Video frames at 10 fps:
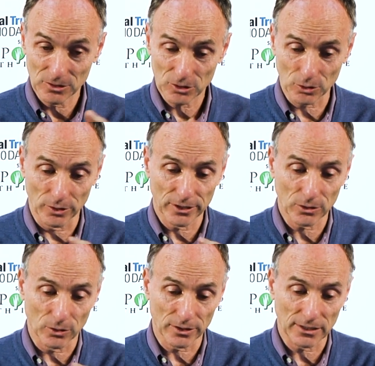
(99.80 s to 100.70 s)
Soy,
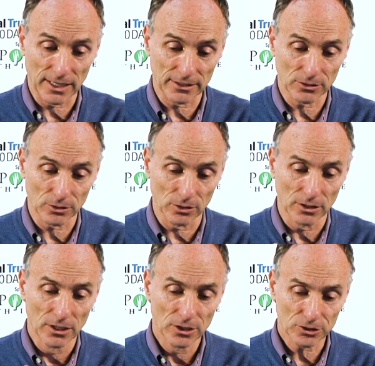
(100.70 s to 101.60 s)
corn, cotton, canola,
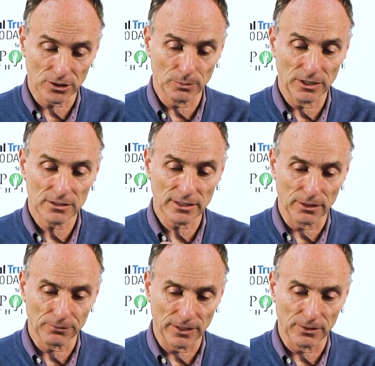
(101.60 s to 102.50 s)
sugar beets,
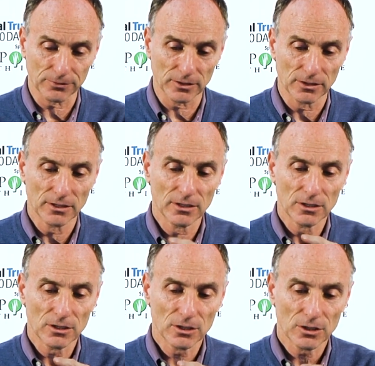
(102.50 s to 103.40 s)
alfalfa,
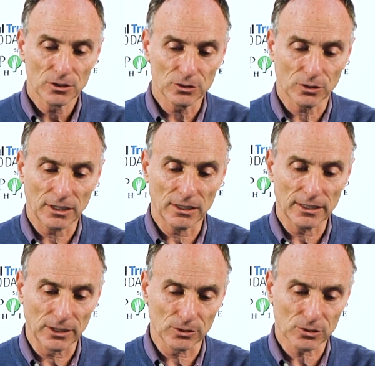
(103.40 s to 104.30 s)
zucchini,
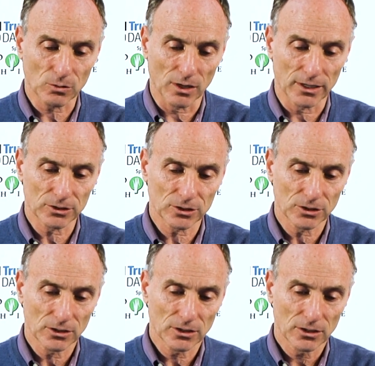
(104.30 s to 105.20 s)
yellow squash,
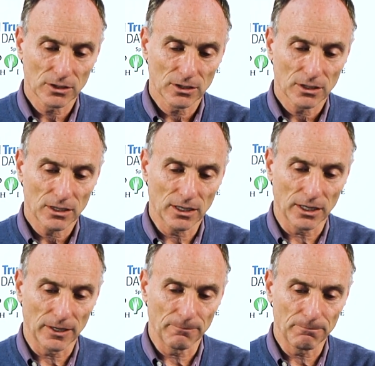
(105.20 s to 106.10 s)

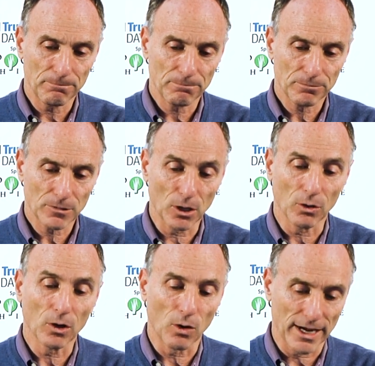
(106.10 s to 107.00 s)
um, oh,
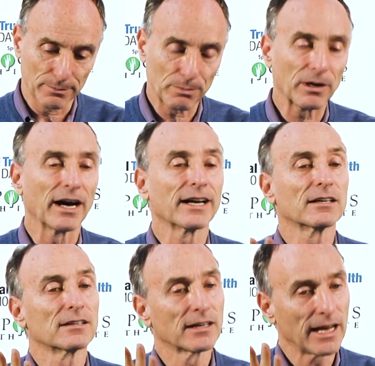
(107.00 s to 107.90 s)
Hawaiian papaya,
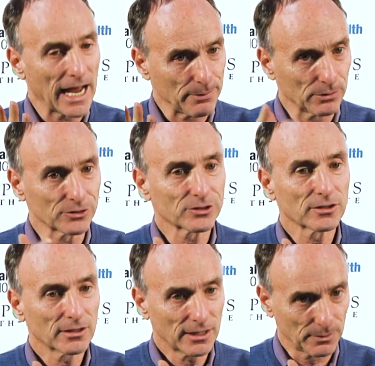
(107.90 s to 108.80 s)
apples,
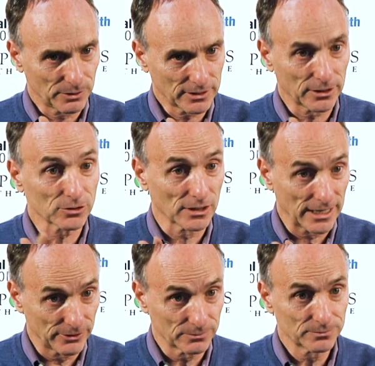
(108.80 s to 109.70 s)
and potatoes,
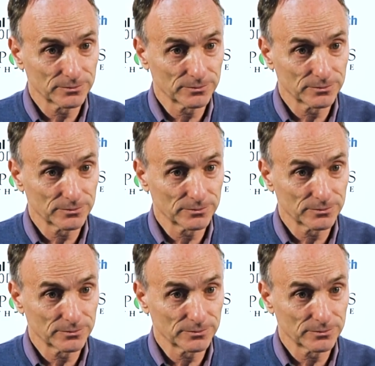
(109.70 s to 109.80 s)
eleven.